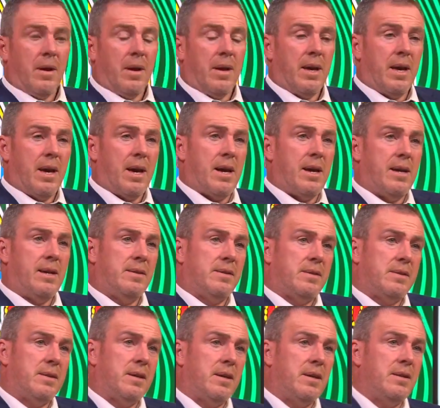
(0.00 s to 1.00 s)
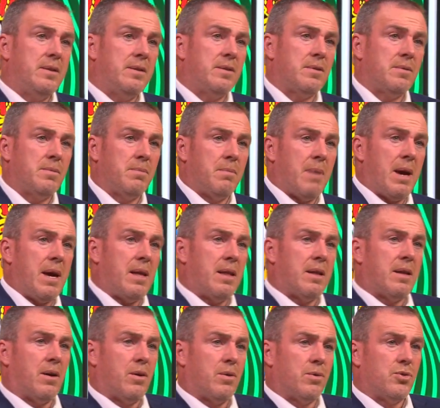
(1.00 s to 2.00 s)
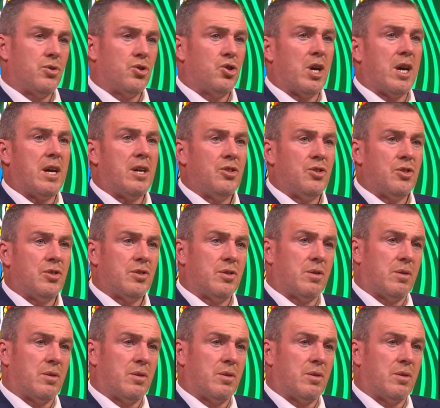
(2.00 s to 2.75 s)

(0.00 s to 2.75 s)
Yeah, he's he's made those changes.